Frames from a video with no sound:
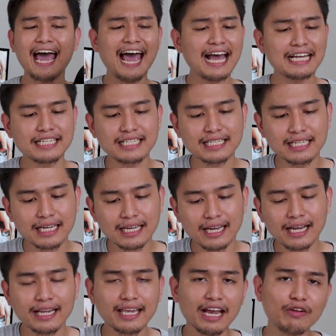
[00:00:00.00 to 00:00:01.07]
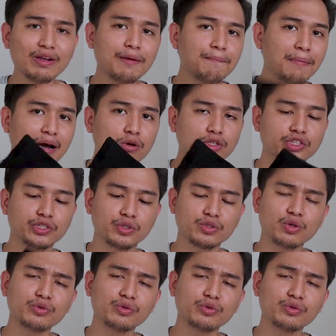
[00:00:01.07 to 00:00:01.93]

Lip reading: has carrying pouch,